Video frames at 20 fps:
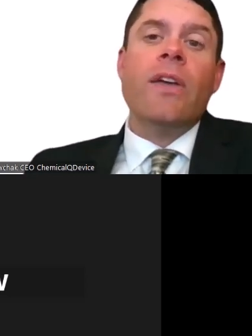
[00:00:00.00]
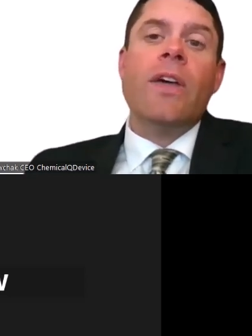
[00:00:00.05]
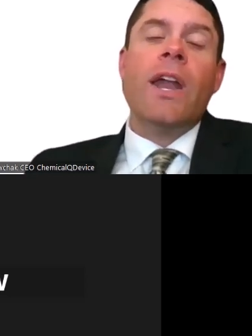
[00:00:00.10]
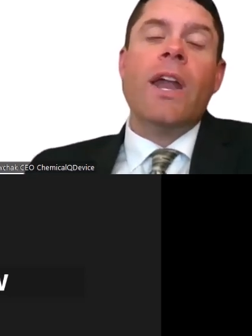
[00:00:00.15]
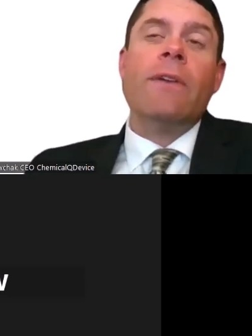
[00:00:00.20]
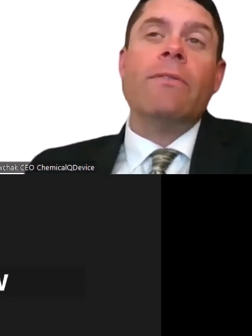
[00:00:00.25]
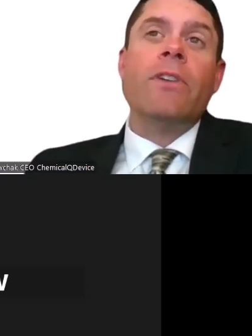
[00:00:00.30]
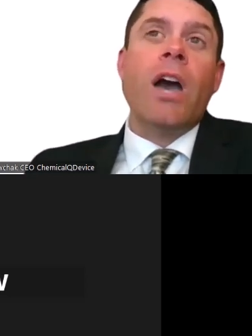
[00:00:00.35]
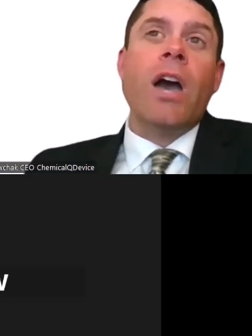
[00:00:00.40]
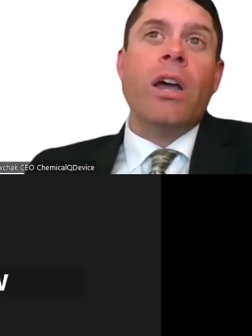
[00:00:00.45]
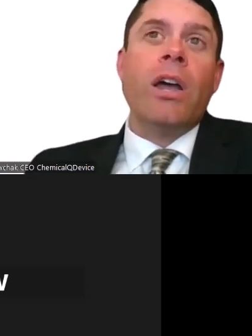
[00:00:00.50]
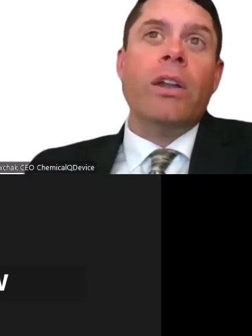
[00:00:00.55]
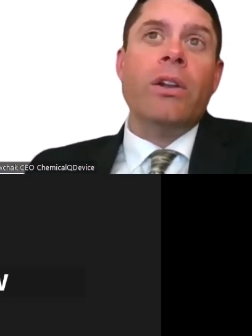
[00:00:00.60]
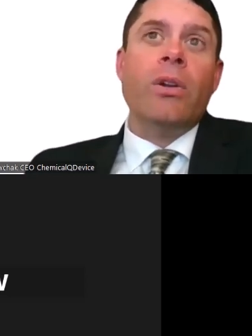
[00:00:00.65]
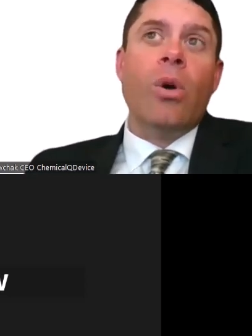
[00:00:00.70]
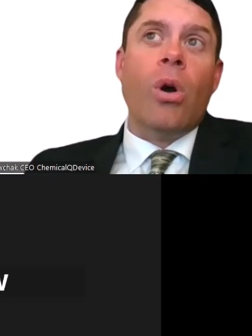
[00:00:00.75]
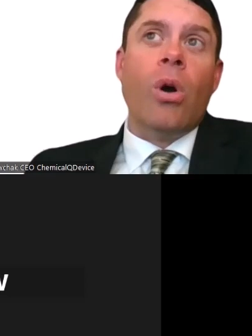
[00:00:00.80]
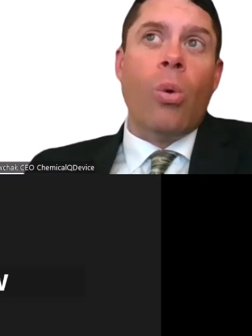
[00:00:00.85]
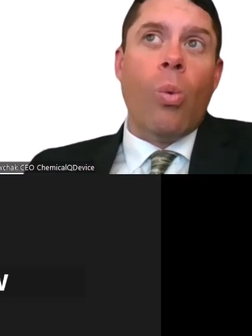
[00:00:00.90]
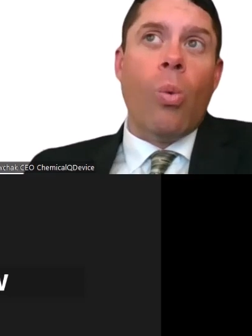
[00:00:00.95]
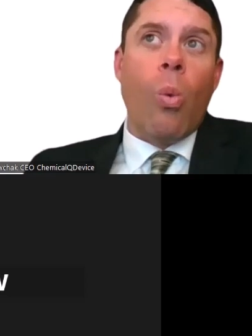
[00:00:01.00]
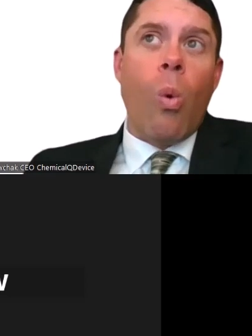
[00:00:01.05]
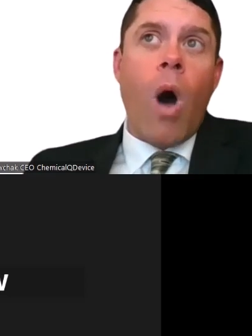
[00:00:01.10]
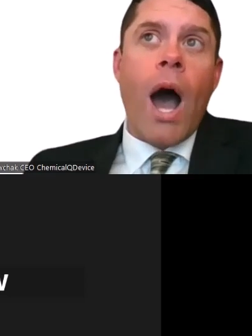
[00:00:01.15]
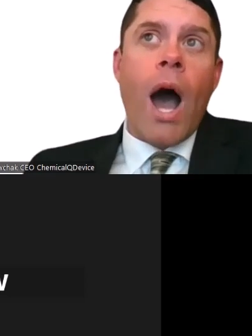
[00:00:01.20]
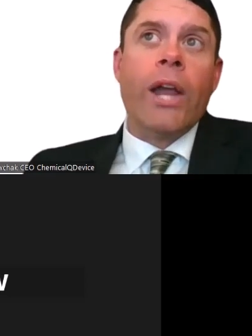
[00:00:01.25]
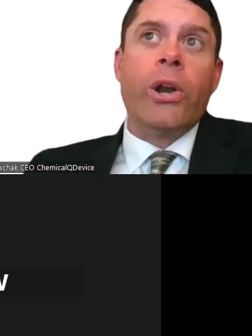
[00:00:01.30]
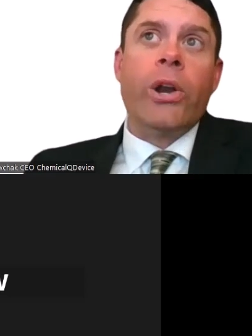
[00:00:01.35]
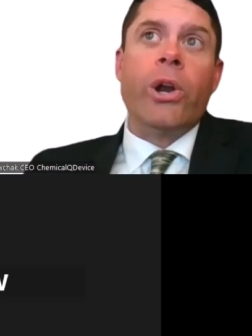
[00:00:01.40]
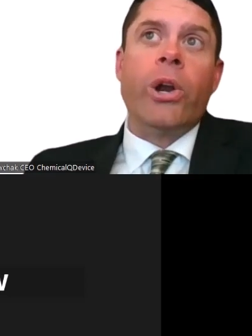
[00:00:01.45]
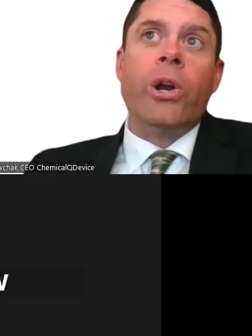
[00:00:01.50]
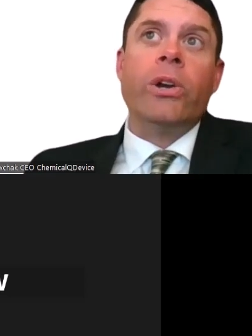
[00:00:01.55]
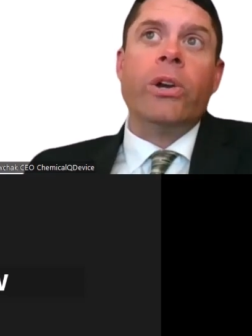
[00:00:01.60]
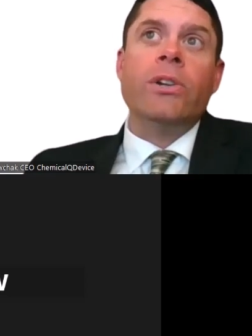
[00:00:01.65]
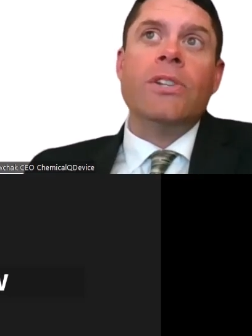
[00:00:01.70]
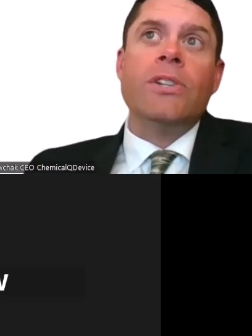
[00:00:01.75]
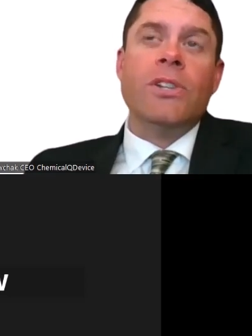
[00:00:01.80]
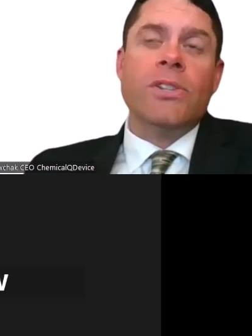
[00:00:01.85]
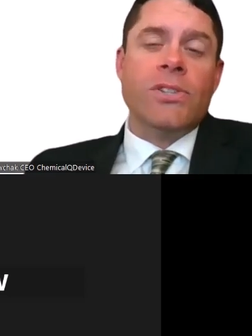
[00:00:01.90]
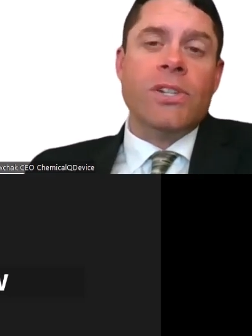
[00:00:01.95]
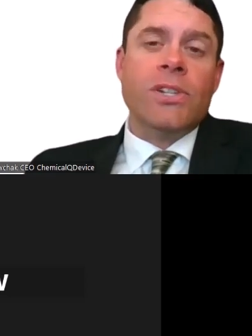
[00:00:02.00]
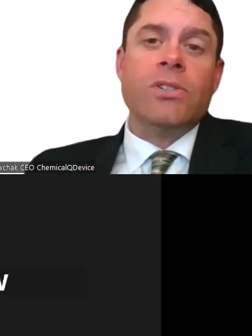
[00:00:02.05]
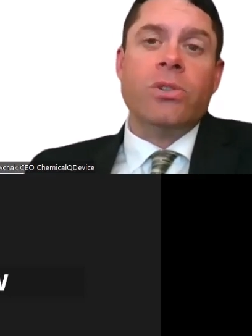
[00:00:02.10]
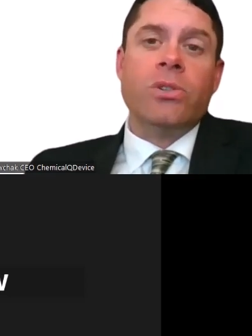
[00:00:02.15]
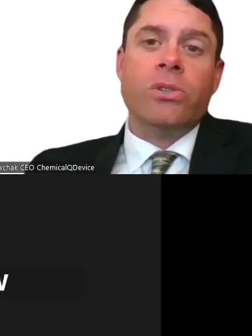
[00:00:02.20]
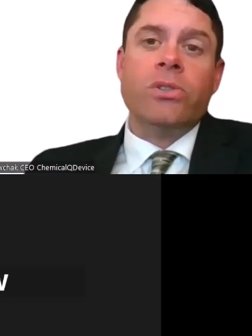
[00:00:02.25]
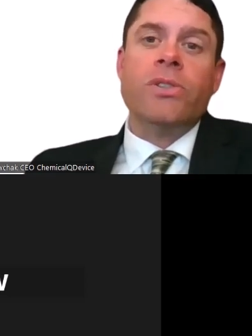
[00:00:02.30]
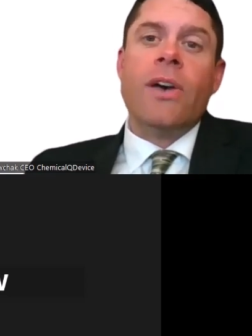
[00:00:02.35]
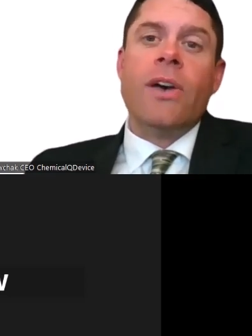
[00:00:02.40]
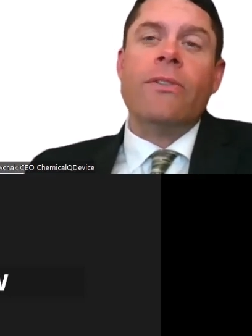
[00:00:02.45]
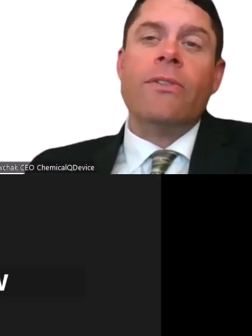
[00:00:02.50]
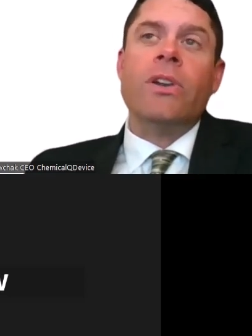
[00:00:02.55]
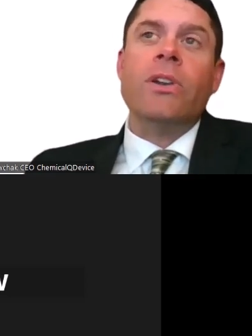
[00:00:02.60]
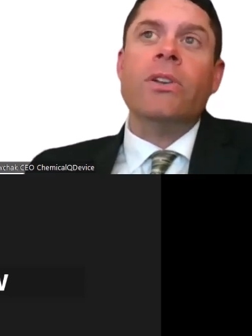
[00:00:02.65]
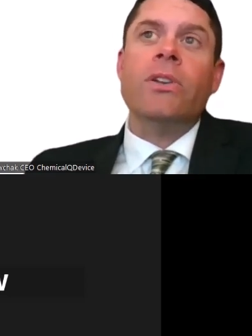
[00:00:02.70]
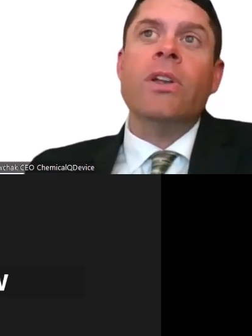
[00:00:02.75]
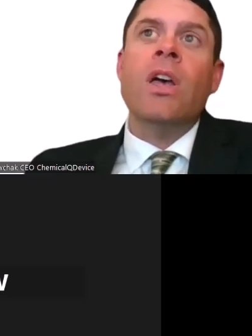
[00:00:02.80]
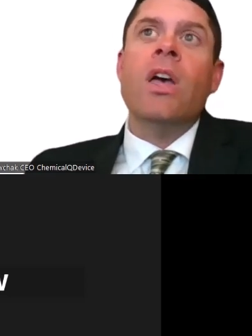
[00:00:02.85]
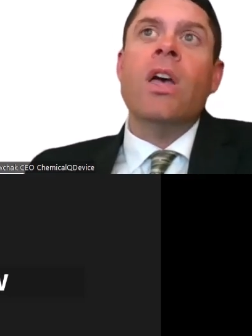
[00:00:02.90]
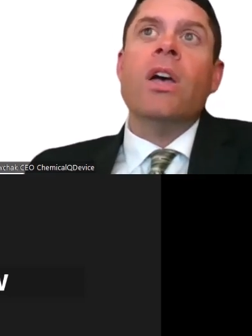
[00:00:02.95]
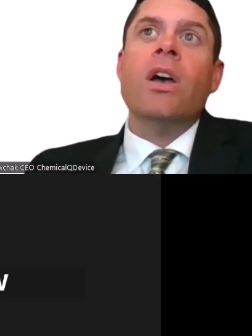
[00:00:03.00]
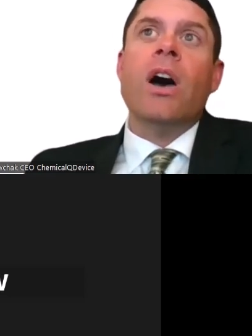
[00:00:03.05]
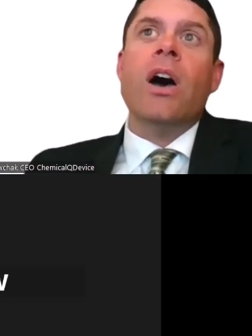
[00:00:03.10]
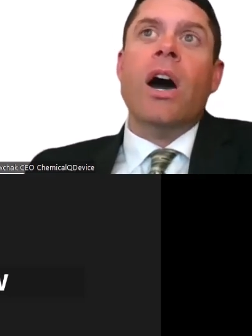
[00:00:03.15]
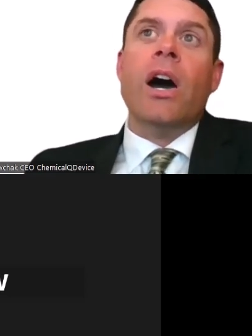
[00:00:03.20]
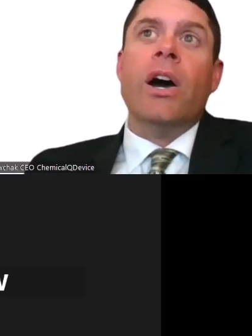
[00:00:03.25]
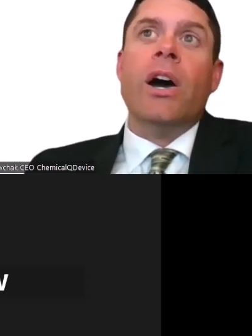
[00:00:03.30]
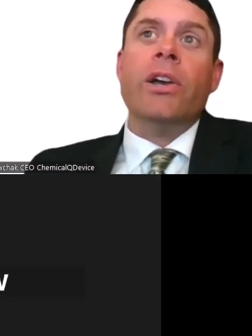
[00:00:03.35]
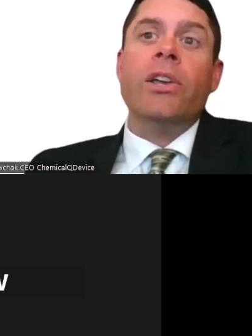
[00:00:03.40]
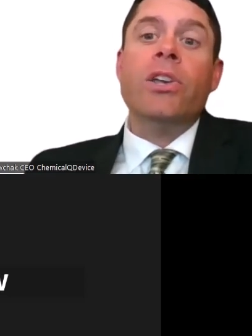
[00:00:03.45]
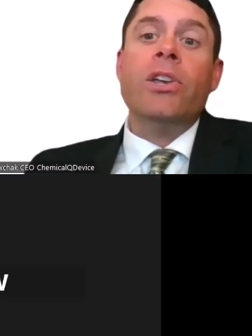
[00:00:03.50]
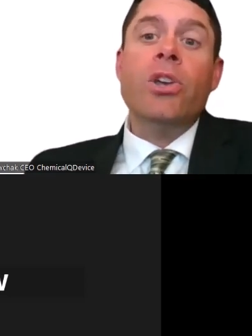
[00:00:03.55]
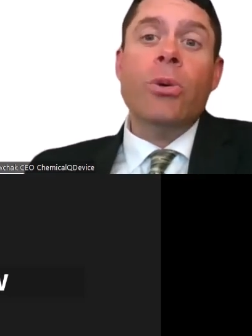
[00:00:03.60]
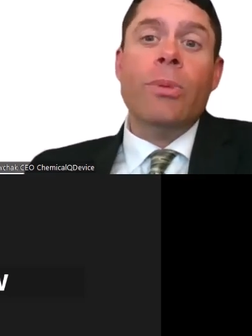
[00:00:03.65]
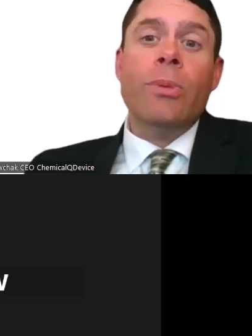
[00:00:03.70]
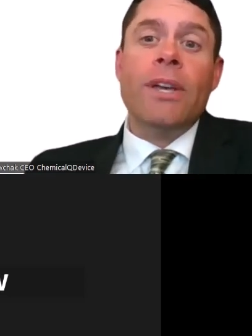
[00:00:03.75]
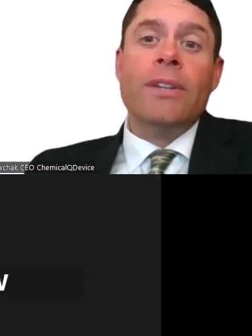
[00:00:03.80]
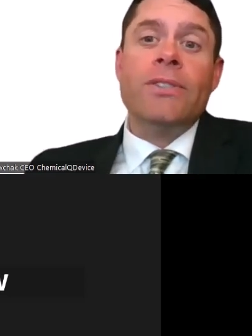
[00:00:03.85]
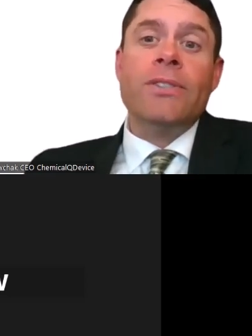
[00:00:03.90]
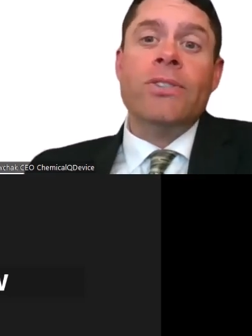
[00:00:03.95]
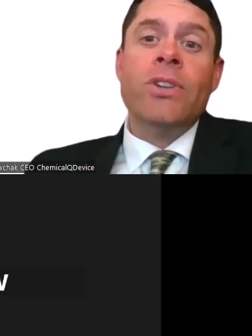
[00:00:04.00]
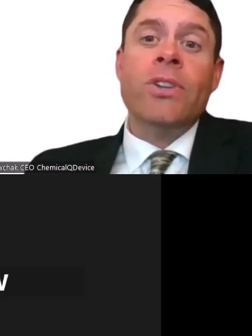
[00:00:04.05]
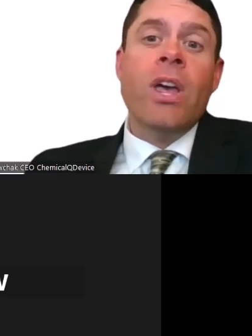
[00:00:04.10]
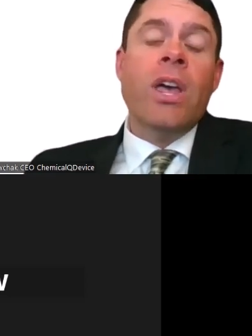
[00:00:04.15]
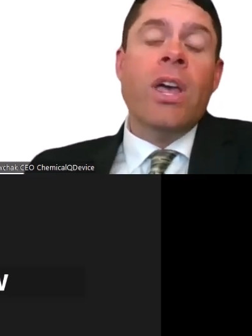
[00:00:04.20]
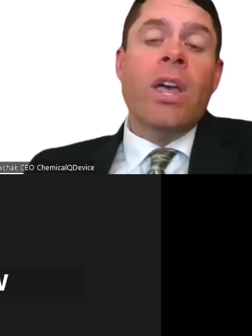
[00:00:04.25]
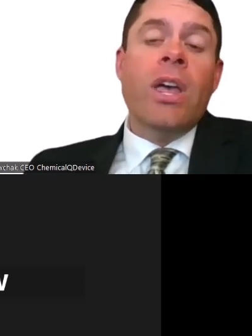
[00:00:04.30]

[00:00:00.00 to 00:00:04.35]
And then I've got it wider to 6 or 7 qubits.